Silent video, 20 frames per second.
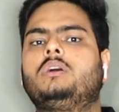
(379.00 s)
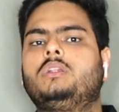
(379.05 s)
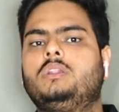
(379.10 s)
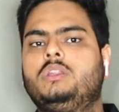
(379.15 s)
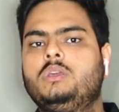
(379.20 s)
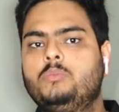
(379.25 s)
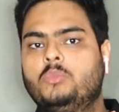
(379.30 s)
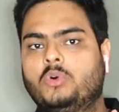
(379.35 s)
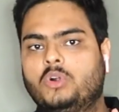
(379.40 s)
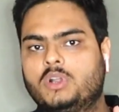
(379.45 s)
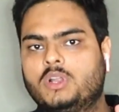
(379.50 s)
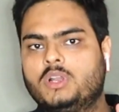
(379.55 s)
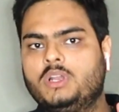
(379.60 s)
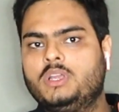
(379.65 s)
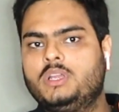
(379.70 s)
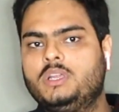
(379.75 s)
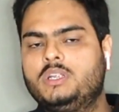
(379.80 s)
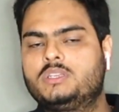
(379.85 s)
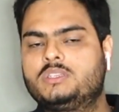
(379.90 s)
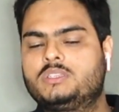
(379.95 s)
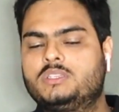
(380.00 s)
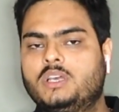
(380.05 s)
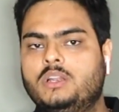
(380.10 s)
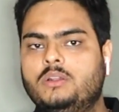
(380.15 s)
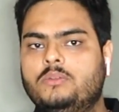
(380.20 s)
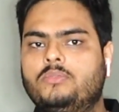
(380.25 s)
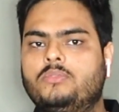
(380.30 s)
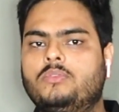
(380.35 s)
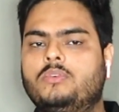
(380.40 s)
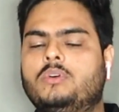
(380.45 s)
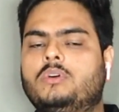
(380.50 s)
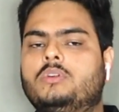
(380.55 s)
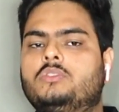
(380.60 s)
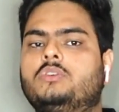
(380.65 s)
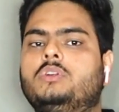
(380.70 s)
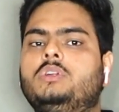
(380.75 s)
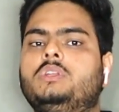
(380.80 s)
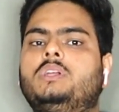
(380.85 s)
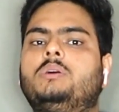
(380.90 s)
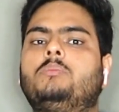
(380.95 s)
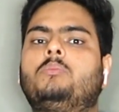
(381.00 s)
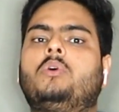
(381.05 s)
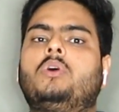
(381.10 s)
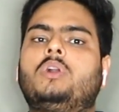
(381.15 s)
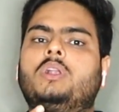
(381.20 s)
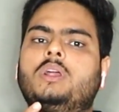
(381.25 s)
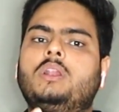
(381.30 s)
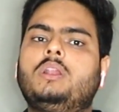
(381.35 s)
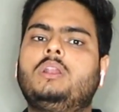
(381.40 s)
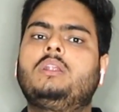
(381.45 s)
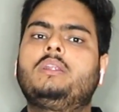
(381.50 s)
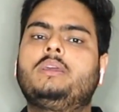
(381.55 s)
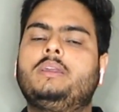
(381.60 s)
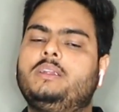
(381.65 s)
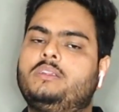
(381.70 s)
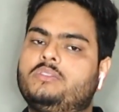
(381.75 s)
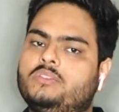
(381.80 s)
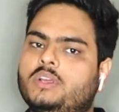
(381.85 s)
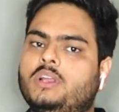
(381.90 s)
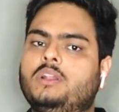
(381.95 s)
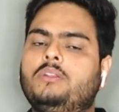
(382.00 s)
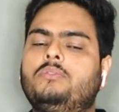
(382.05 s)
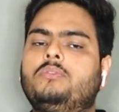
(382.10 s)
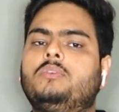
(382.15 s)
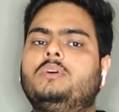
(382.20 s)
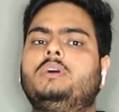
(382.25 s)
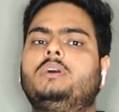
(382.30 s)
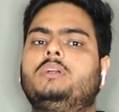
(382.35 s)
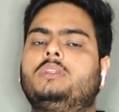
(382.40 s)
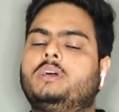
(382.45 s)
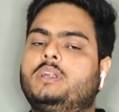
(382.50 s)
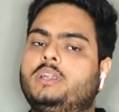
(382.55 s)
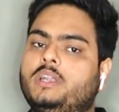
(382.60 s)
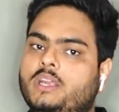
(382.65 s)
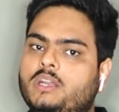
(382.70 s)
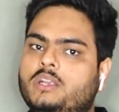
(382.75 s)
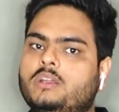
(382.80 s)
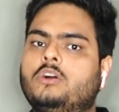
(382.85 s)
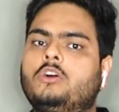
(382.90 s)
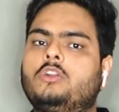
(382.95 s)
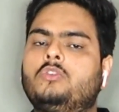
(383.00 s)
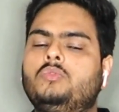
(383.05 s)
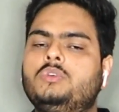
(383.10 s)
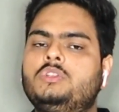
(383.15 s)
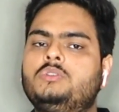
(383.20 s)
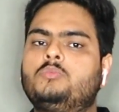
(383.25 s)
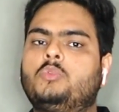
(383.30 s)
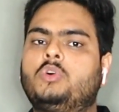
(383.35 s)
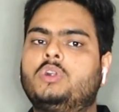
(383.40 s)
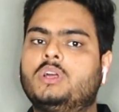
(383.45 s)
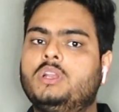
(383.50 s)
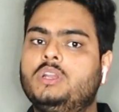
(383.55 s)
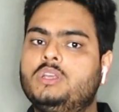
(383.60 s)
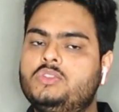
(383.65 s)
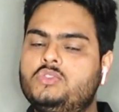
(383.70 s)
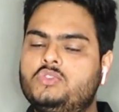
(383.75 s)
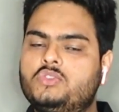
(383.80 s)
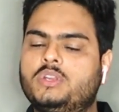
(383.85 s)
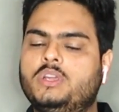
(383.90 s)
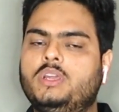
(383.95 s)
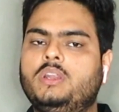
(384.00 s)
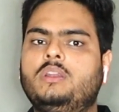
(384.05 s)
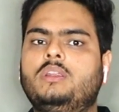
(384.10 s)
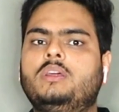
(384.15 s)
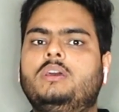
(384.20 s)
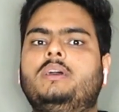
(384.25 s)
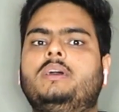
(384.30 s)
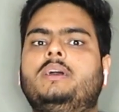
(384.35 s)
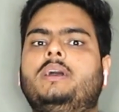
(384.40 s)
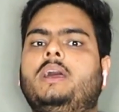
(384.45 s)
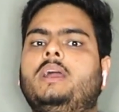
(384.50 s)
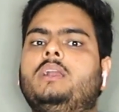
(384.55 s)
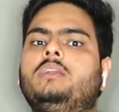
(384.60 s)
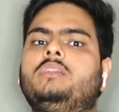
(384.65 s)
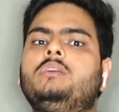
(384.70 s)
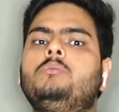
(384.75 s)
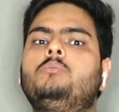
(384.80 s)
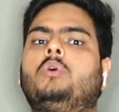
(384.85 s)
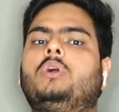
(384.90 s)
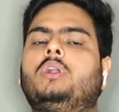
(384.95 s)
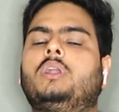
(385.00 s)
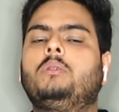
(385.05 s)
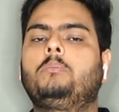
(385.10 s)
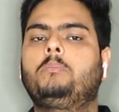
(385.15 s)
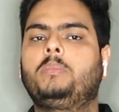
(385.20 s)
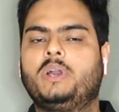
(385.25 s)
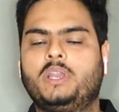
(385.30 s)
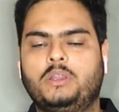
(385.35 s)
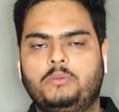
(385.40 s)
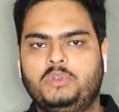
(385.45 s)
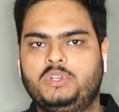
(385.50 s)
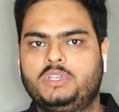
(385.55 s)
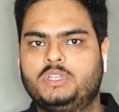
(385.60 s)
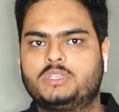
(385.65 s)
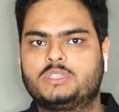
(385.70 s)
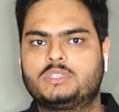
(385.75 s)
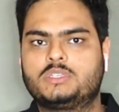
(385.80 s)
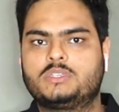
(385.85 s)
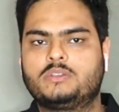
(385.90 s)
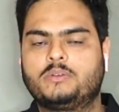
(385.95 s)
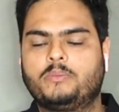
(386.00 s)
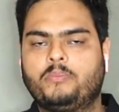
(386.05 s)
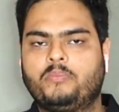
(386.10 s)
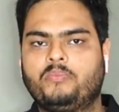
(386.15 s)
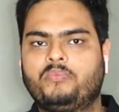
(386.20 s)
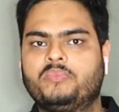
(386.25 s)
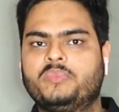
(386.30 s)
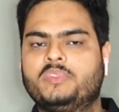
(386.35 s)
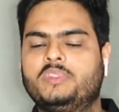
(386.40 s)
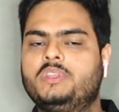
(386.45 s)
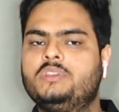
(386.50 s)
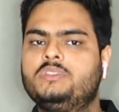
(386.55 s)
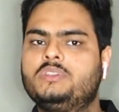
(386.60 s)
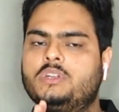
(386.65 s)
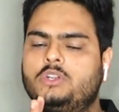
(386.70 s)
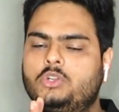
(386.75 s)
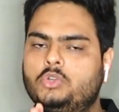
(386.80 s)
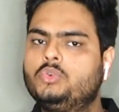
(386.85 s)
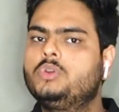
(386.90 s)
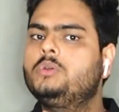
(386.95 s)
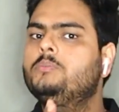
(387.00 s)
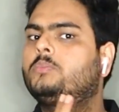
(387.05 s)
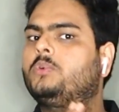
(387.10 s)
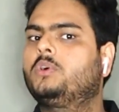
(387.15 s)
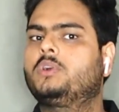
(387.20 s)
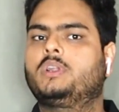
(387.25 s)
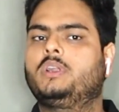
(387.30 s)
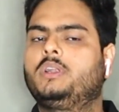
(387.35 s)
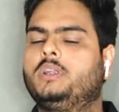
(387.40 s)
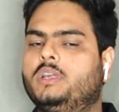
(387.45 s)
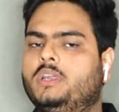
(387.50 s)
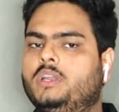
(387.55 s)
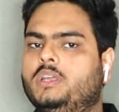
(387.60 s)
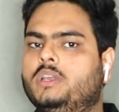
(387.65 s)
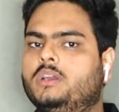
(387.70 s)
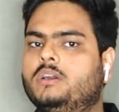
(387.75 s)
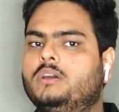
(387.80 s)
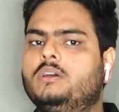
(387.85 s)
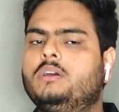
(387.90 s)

the model itself, the data on which model is trained, and the model parameters. These are two important areas.